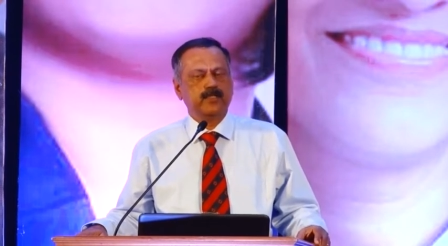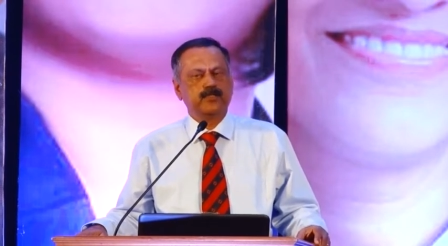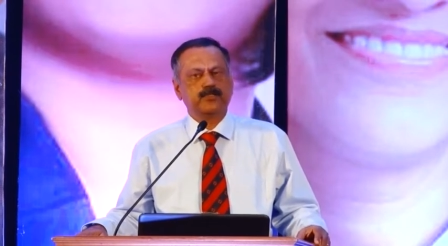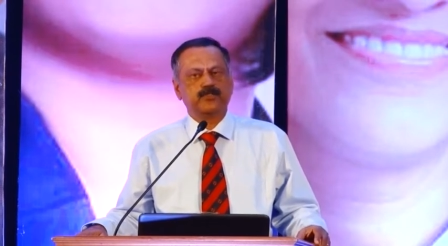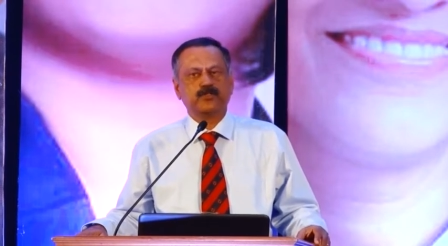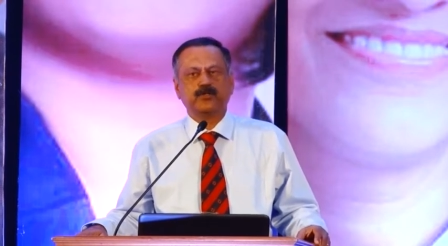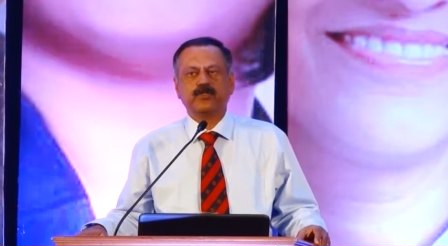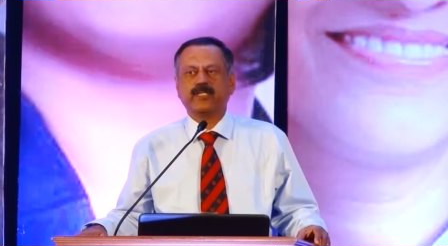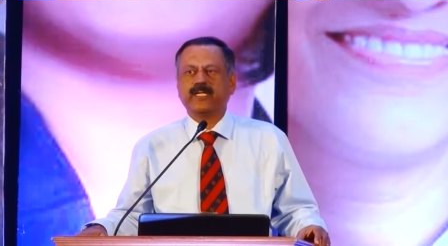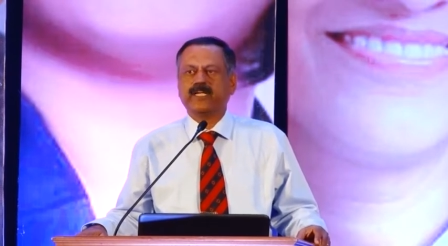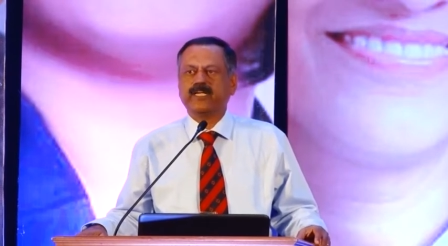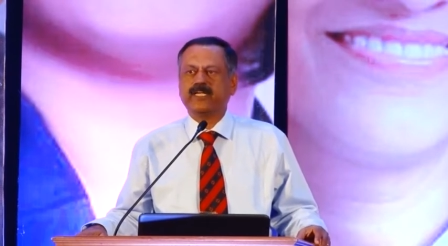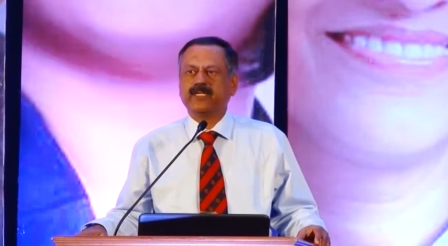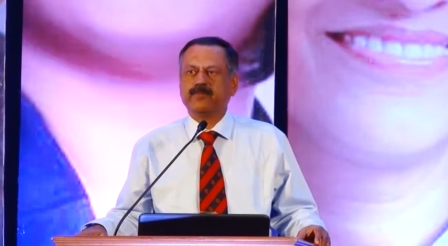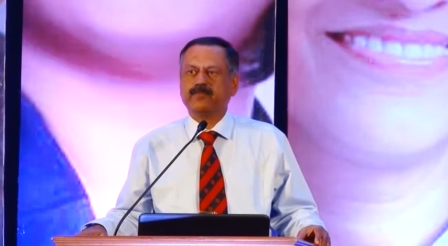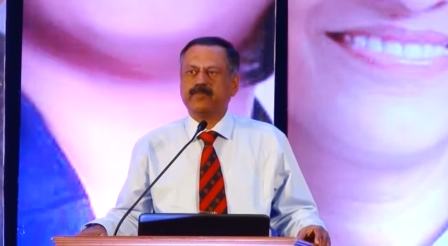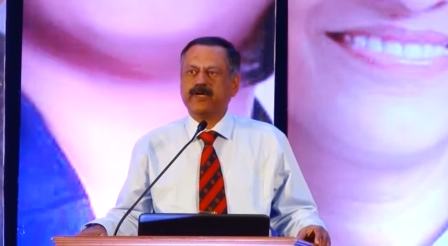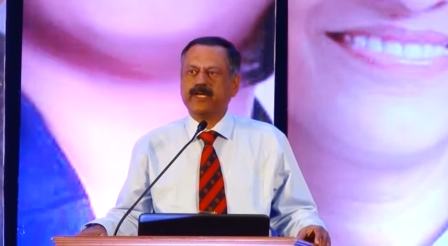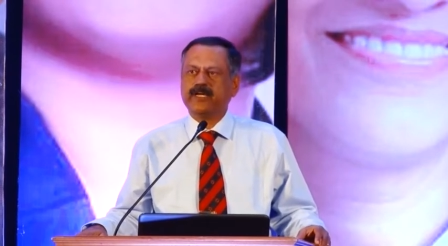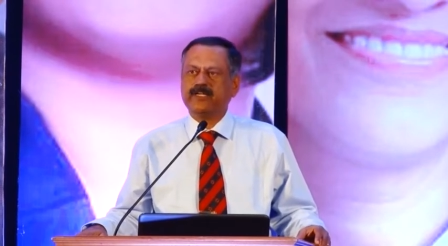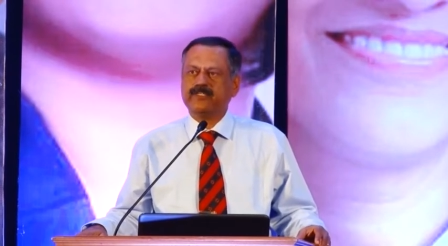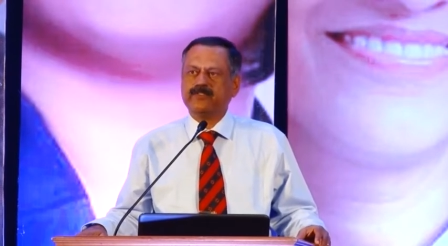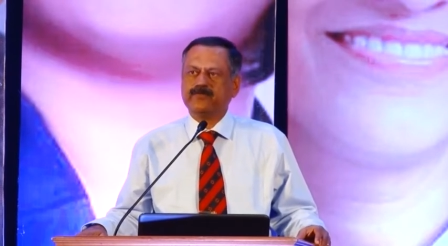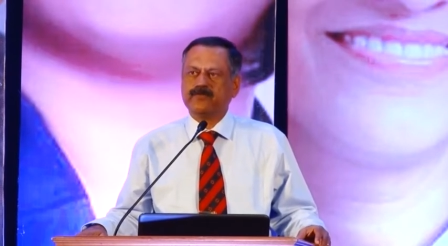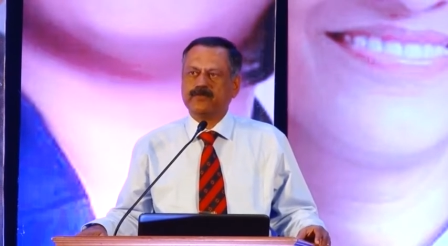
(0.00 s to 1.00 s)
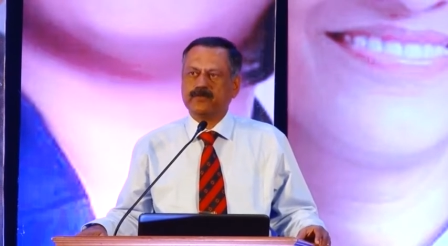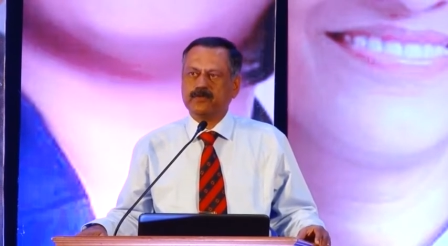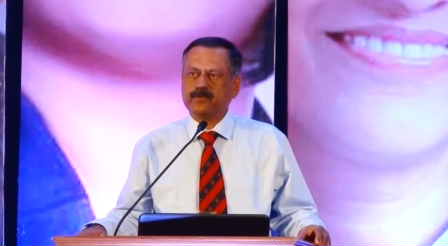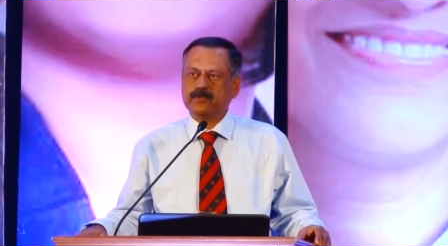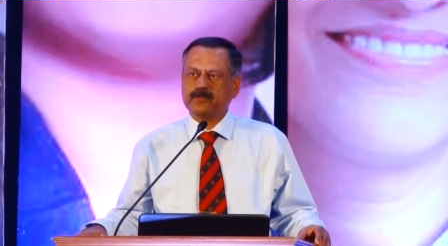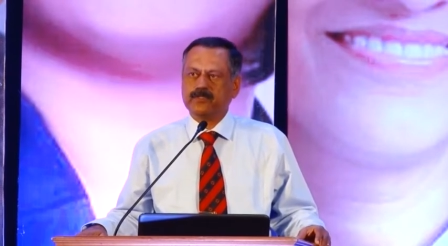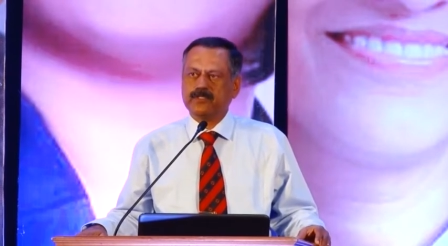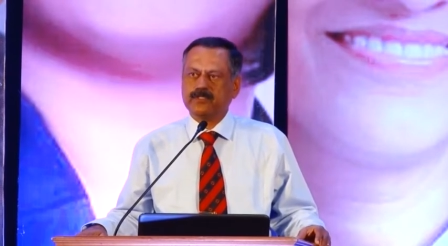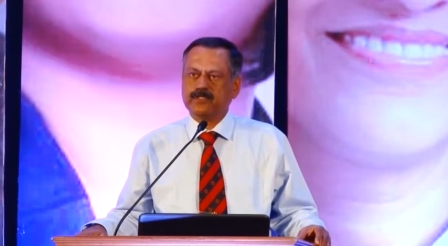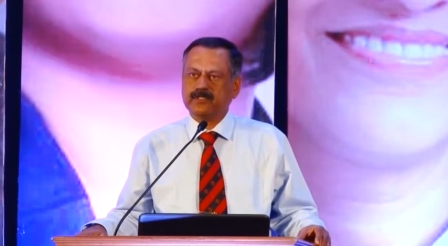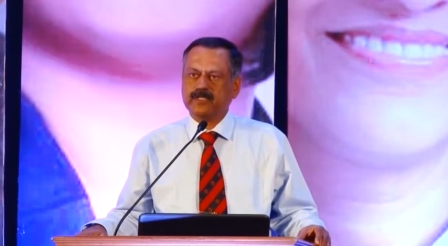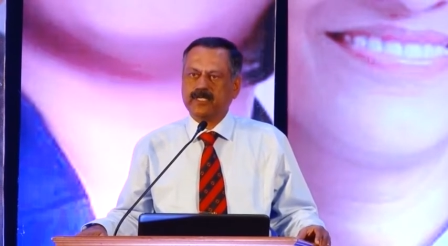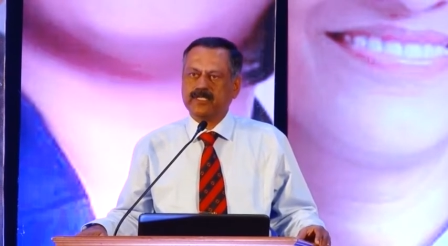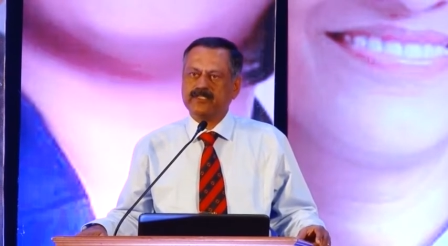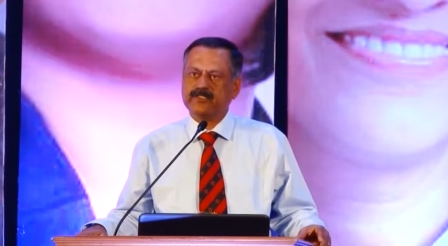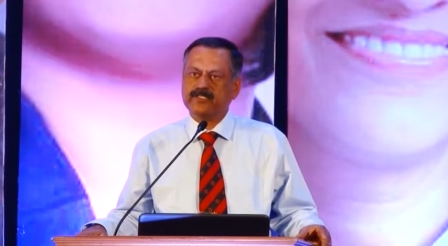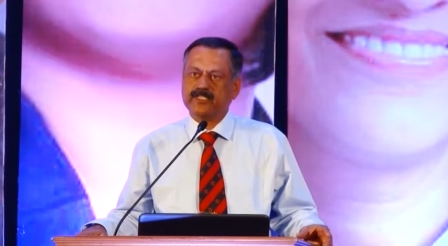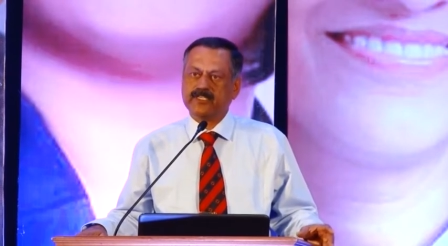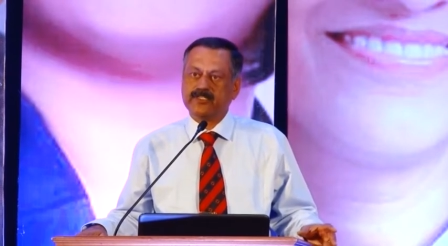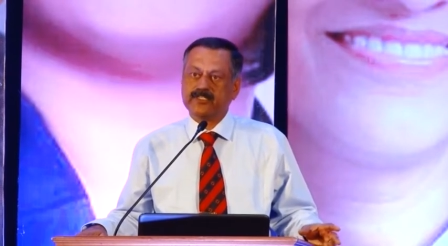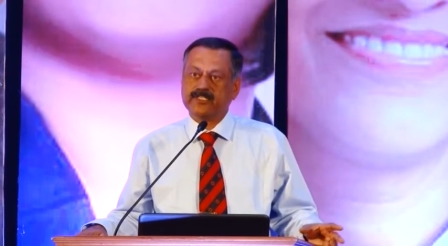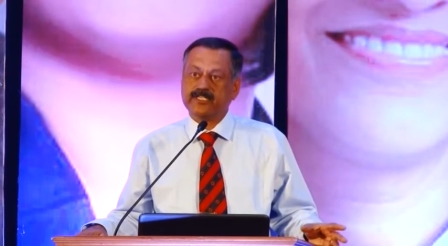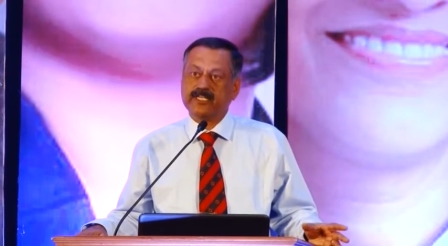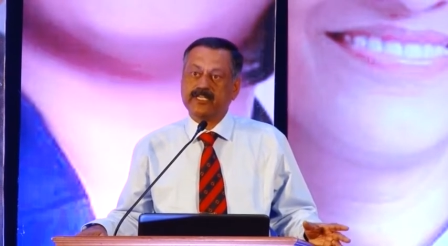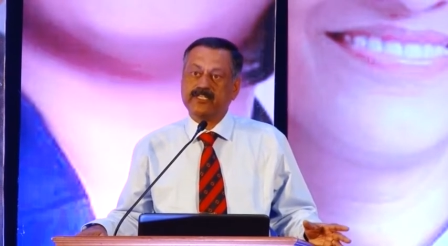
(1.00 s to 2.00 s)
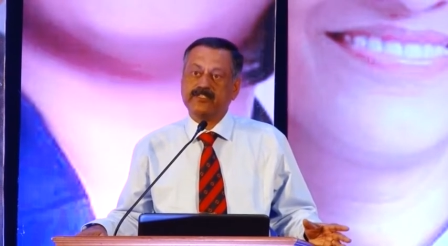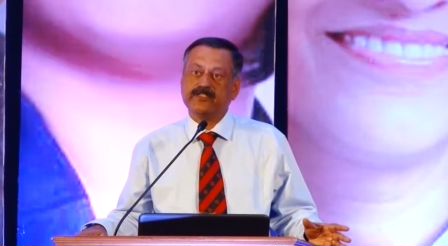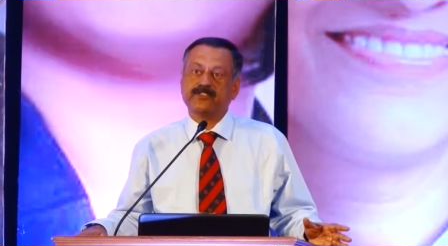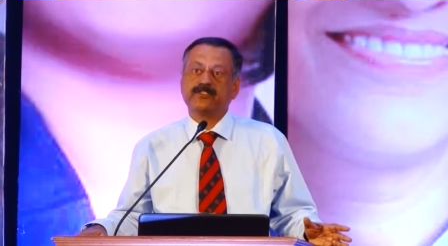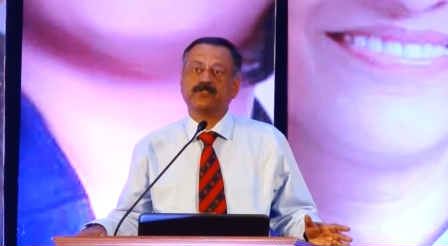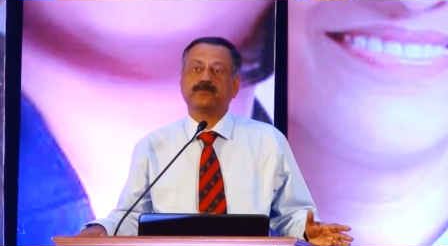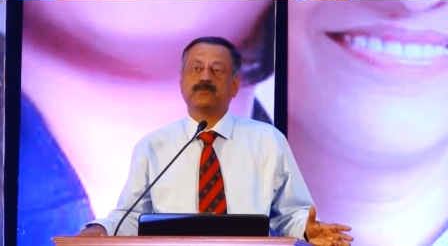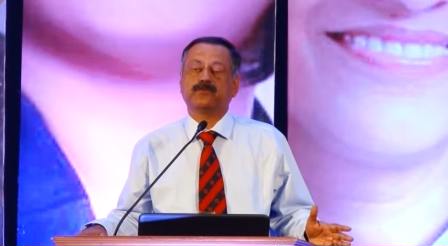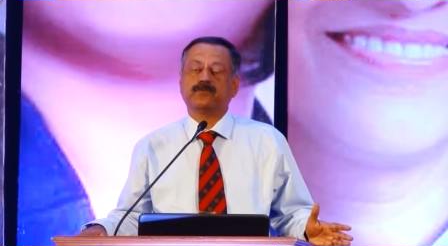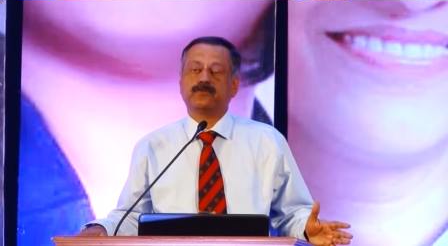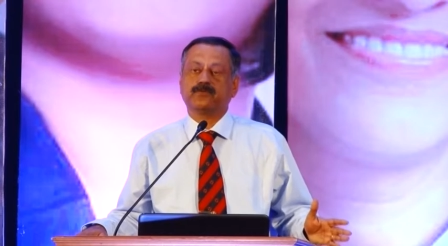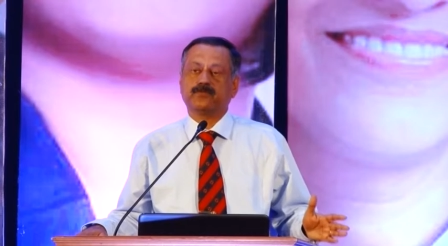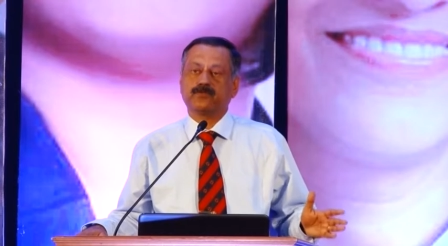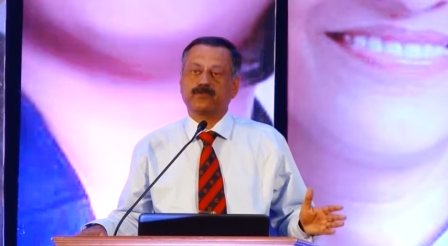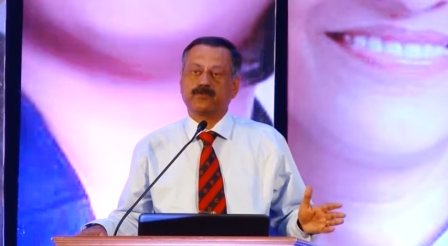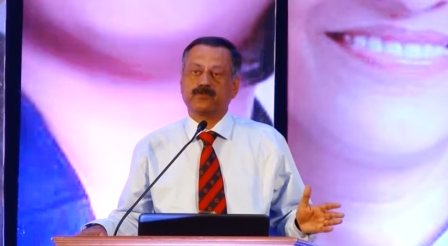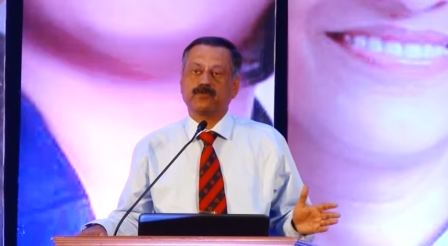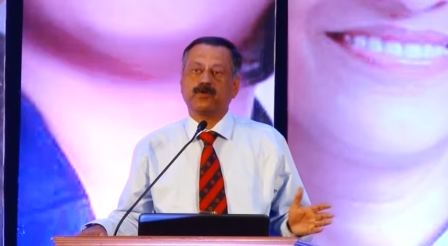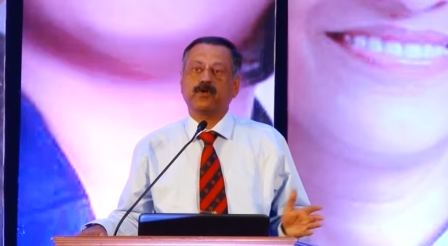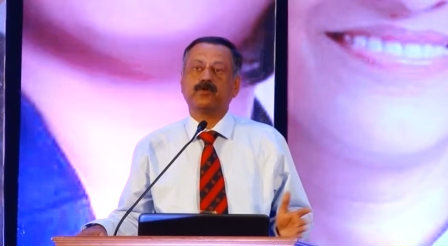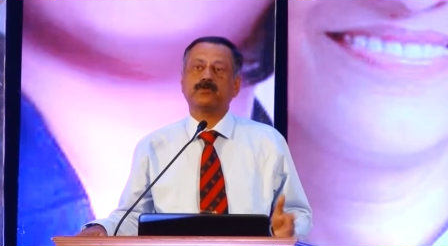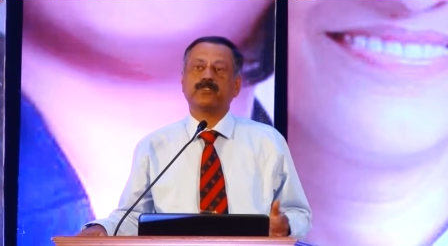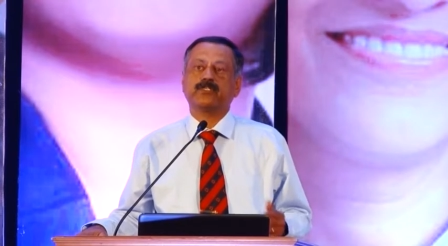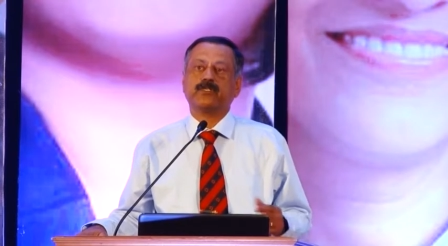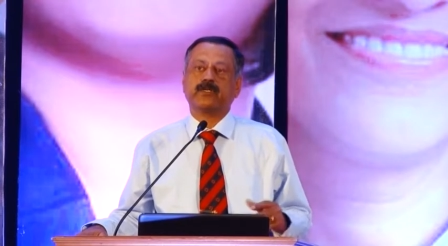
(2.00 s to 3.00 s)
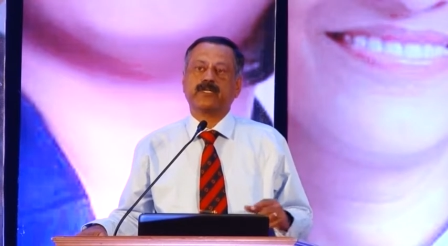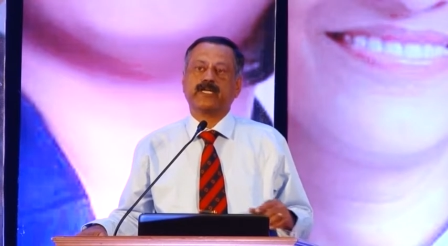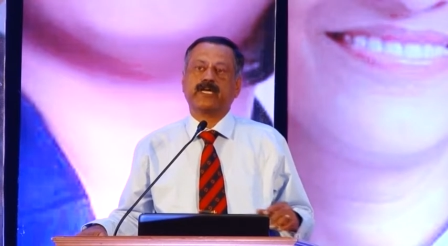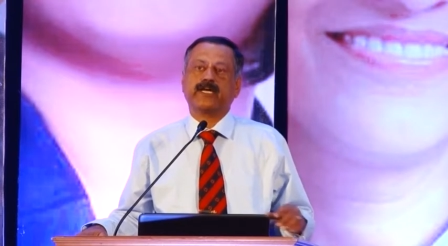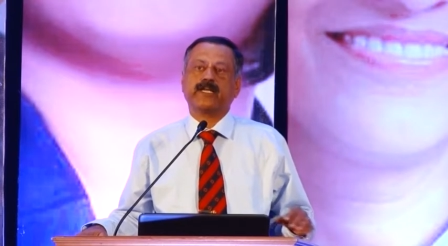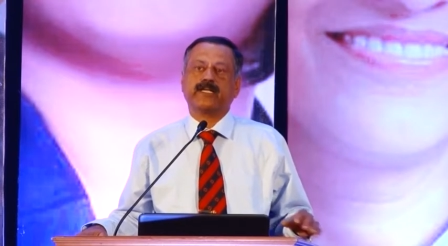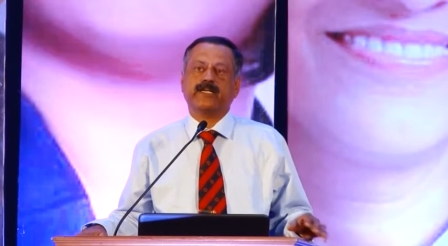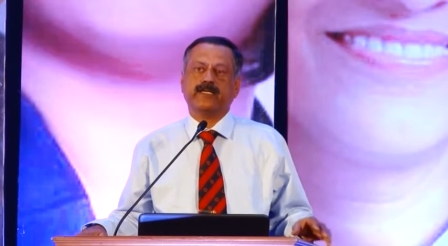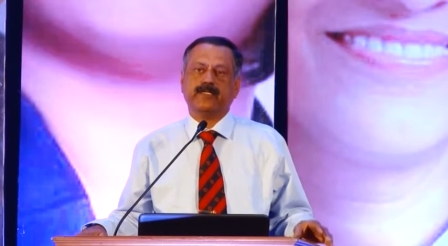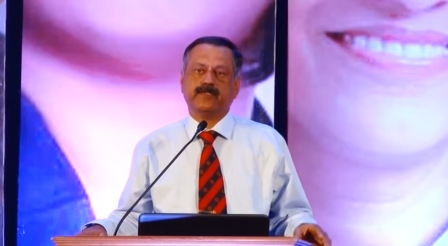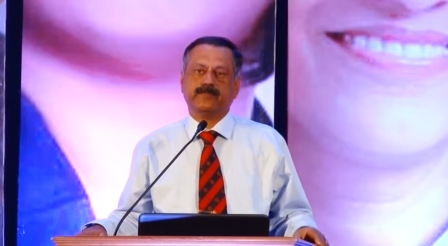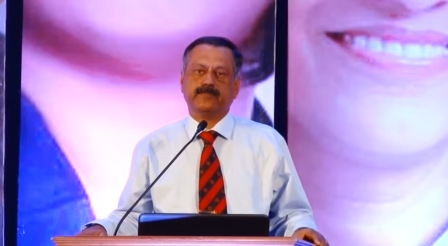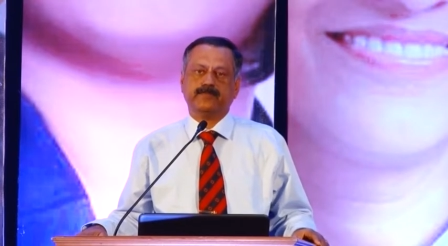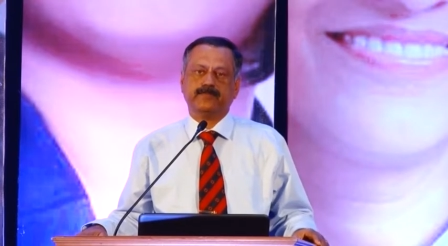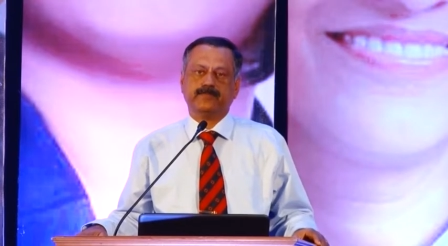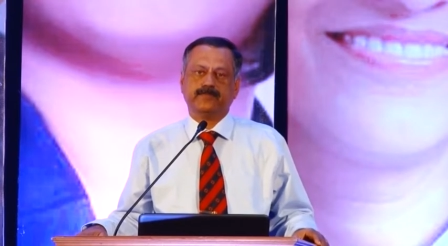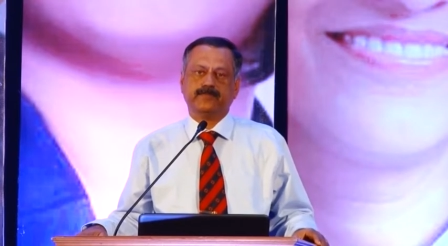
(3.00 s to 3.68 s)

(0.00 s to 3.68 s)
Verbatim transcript: so that it bears fruit and sustains you throughout your career.